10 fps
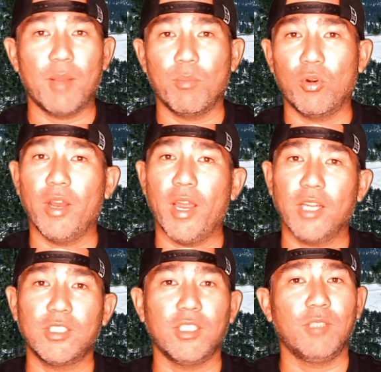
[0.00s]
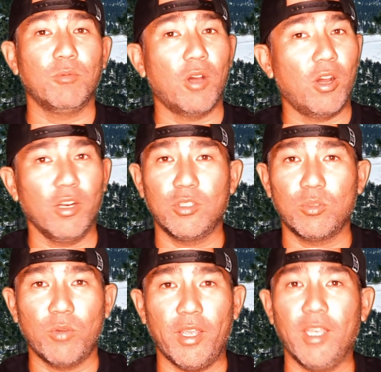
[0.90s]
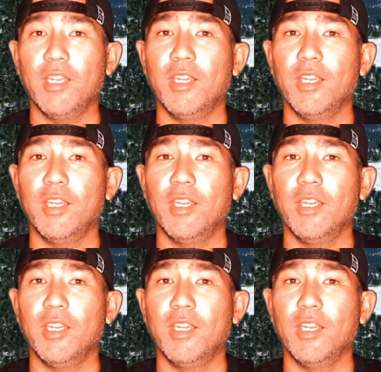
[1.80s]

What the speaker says: more action on its way.